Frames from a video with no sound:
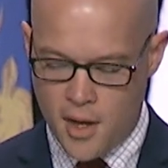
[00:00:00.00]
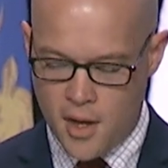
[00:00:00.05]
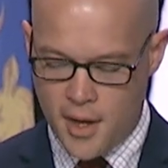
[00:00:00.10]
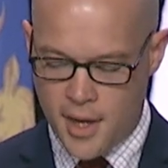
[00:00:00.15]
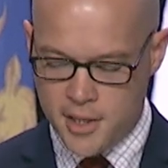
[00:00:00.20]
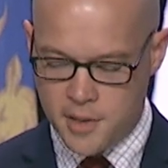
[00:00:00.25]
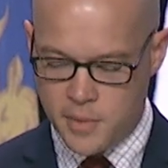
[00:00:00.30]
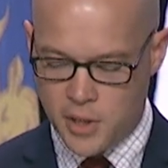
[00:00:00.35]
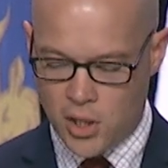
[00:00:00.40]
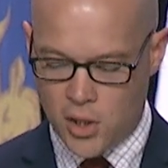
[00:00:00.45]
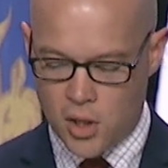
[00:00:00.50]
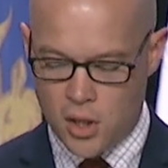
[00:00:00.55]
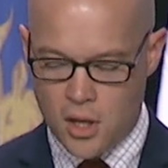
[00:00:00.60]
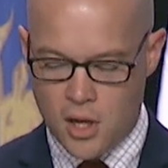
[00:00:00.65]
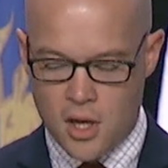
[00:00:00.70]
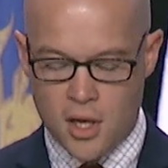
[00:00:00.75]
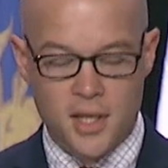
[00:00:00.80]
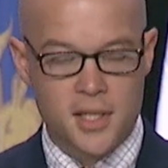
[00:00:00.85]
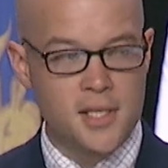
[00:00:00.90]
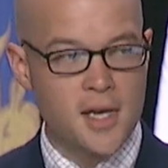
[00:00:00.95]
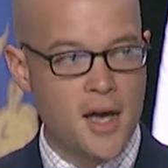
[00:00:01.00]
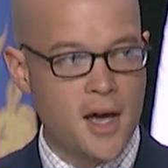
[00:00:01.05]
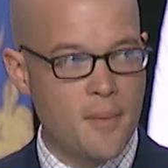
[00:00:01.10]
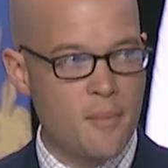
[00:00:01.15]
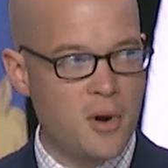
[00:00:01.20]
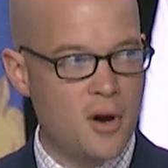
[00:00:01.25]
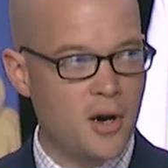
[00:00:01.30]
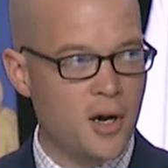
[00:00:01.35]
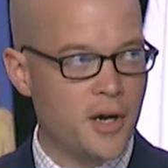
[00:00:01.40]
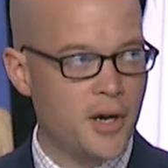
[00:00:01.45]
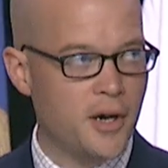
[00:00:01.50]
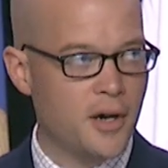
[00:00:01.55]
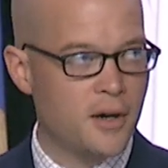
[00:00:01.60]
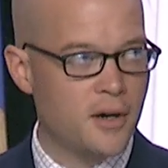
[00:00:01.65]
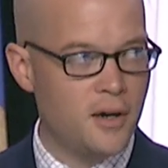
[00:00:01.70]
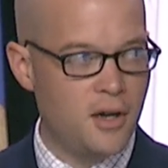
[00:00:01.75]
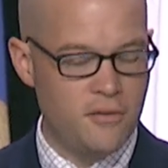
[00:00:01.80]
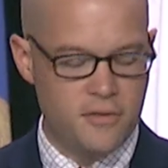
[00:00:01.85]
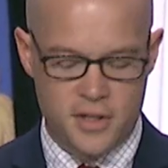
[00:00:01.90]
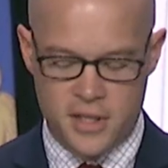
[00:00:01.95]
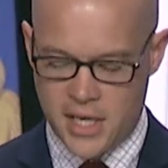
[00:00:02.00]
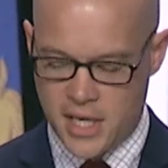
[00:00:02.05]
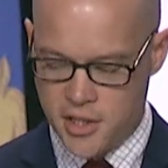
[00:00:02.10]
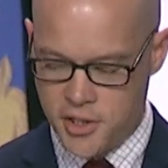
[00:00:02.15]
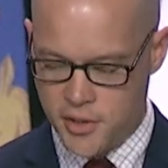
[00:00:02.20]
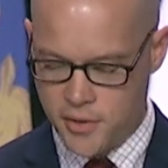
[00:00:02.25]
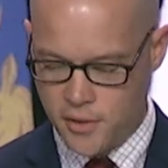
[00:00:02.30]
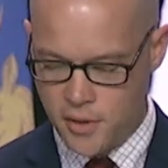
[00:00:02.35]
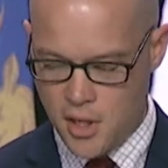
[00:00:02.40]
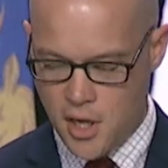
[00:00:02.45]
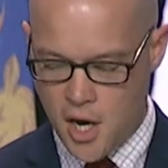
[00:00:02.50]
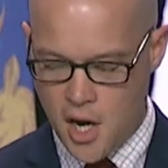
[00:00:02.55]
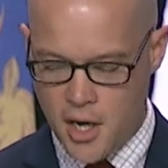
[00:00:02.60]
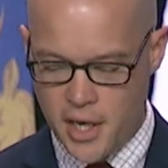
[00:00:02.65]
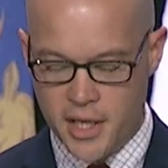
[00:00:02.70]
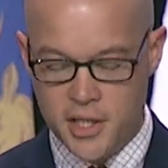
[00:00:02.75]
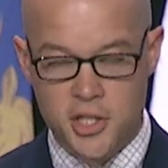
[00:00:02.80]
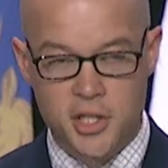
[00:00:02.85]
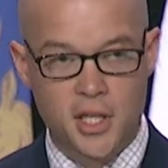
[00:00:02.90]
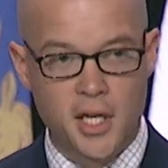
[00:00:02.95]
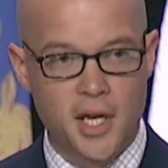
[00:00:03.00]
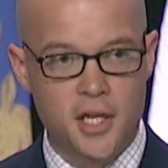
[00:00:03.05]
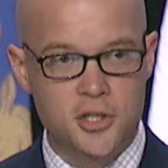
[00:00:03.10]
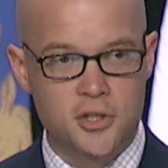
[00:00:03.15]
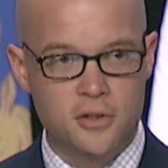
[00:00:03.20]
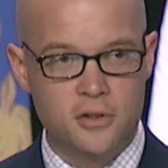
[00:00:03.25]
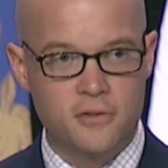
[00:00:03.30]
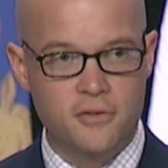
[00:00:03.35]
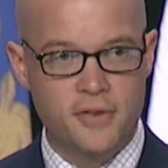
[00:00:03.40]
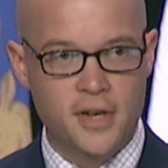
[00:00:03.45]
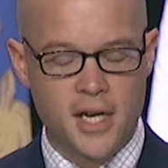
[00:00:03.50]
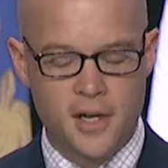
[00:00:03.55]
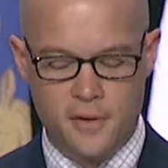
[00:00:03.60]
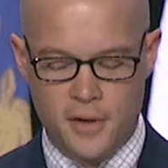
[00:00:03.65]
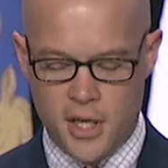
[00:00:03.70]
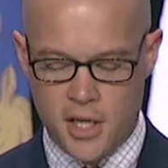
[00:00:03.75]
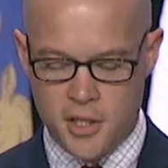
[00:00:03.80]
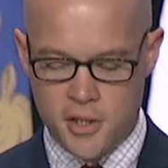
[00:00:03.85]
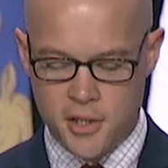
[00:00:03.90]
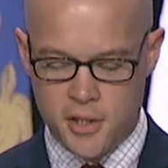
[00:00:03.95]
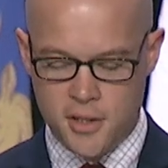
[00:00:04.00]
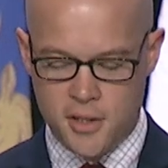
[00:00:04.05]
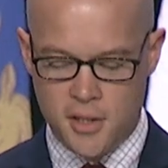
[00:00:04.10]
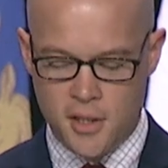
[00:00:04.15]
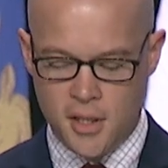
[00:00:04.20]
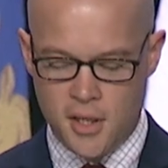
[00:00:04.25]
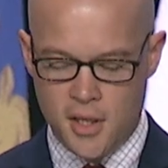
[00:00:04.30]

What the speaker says: has been a longtime partner of the National Guard Educational Foundation,